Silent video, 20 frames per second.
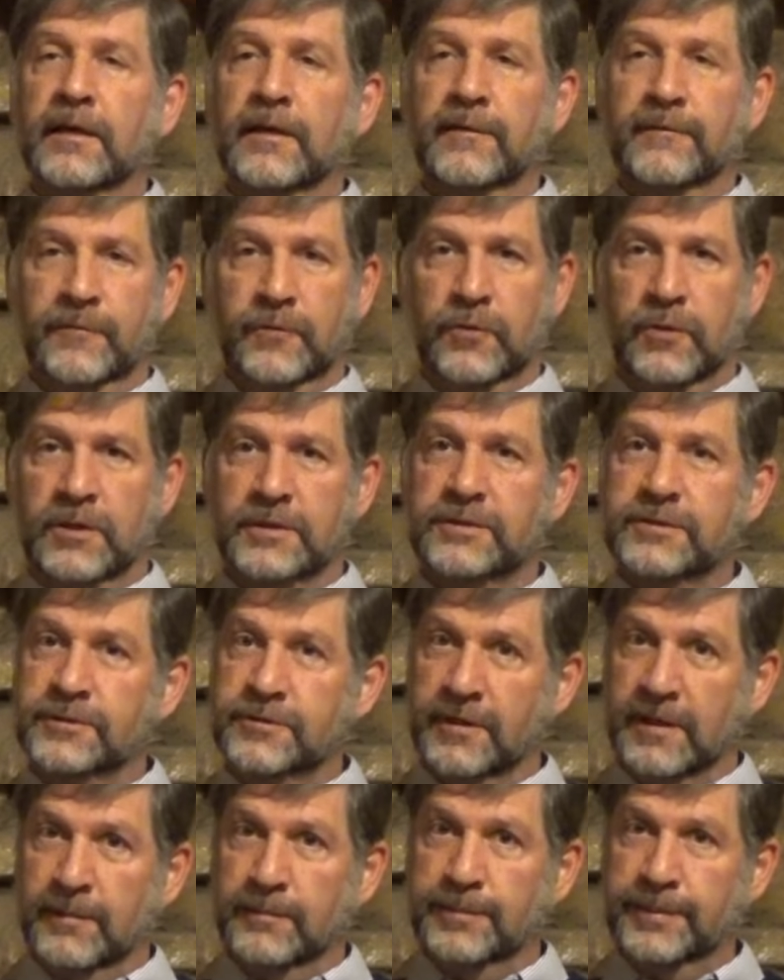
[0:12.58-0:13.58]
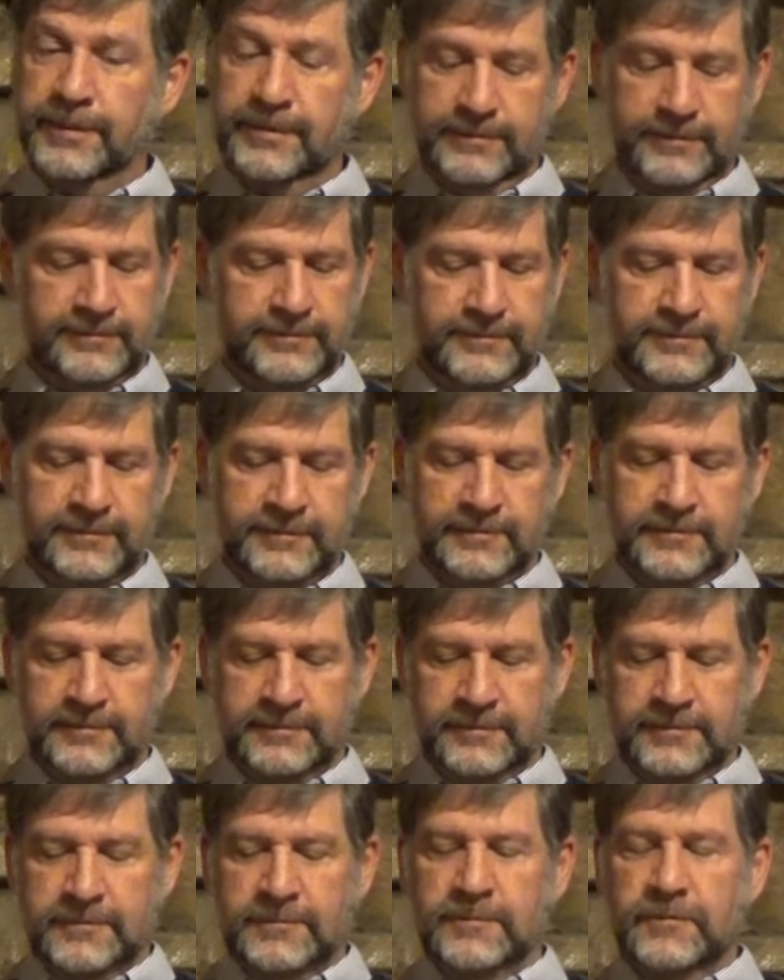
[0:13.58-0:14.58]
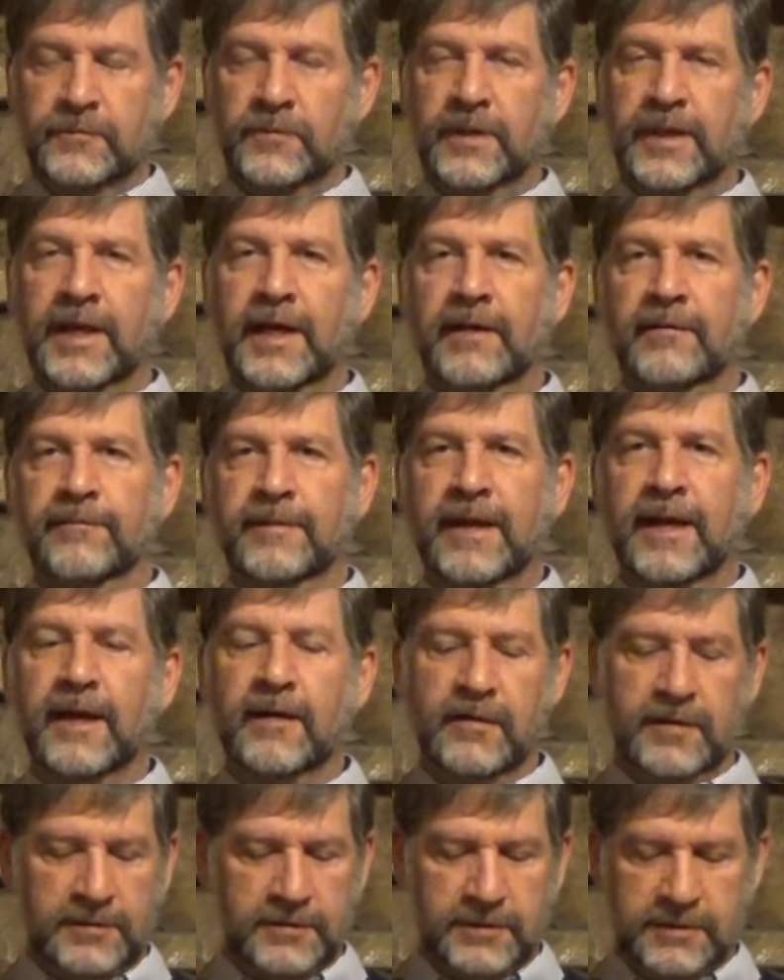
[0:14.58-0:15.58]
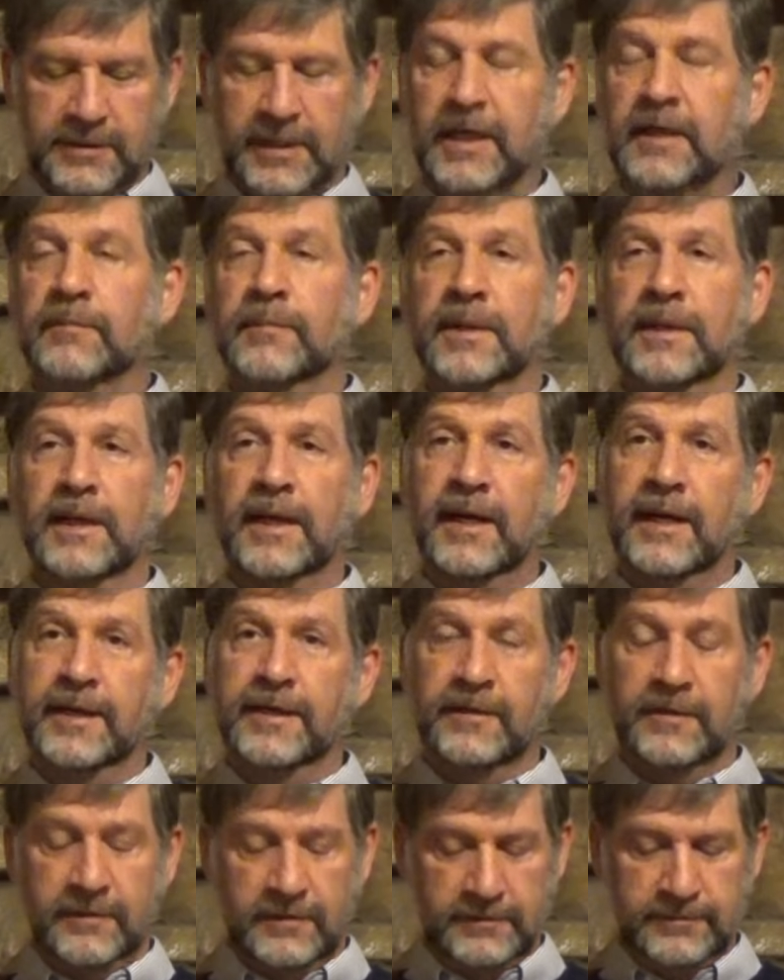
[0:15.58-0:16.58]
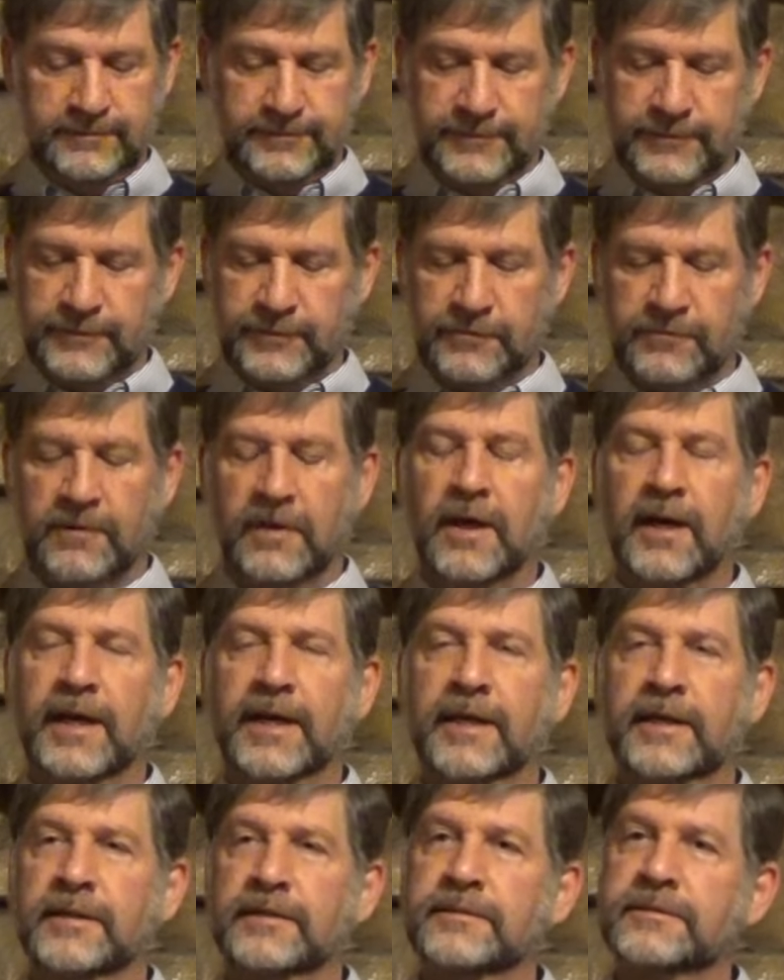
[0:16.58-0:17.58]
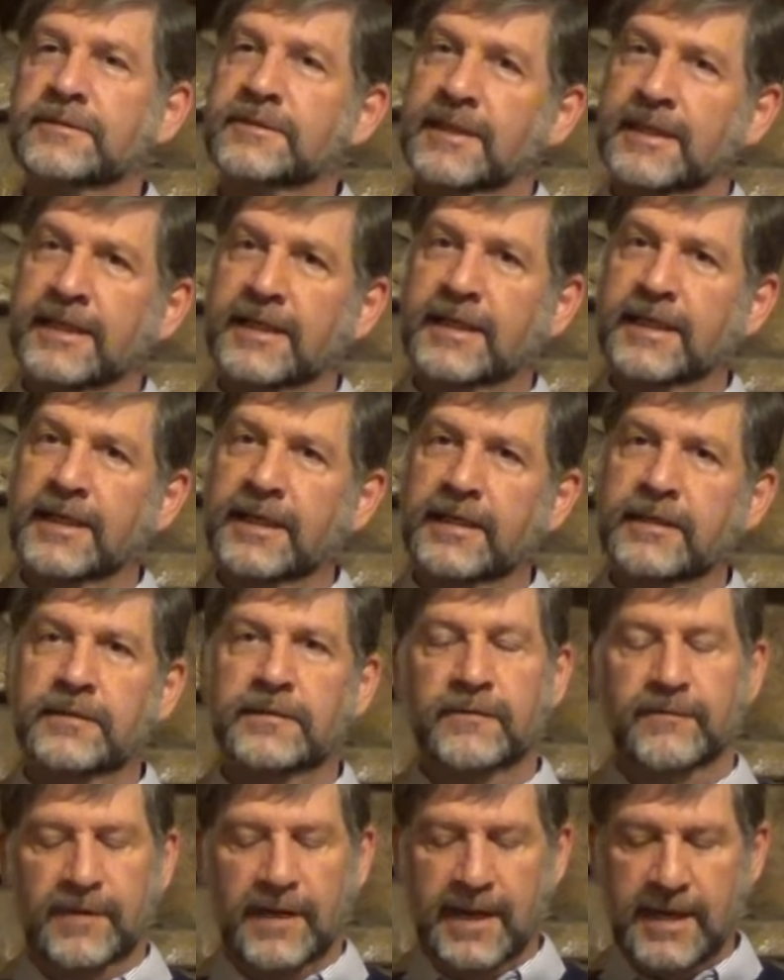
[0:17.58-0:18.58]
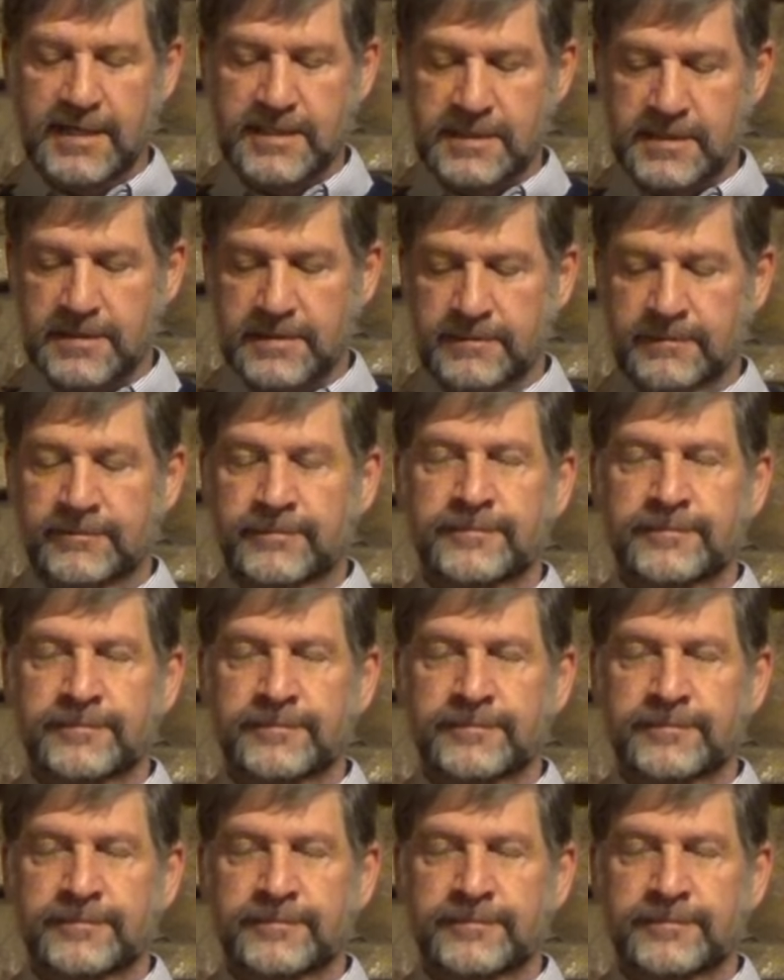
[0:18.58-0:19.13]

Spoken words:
of course, Trump. We have characters like McConnell, Ryan, Zinke, DeVos,